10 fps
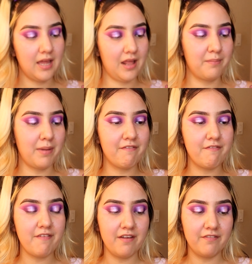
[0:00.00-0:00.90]
And then my
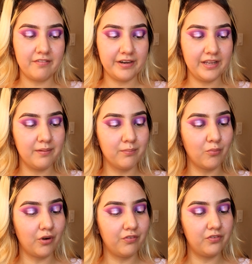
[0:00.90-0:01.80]
favorite
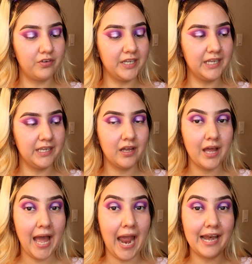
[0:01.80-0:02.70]
Morphe
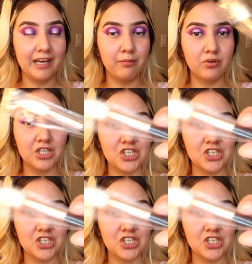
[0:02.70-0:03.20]
highlighting brush,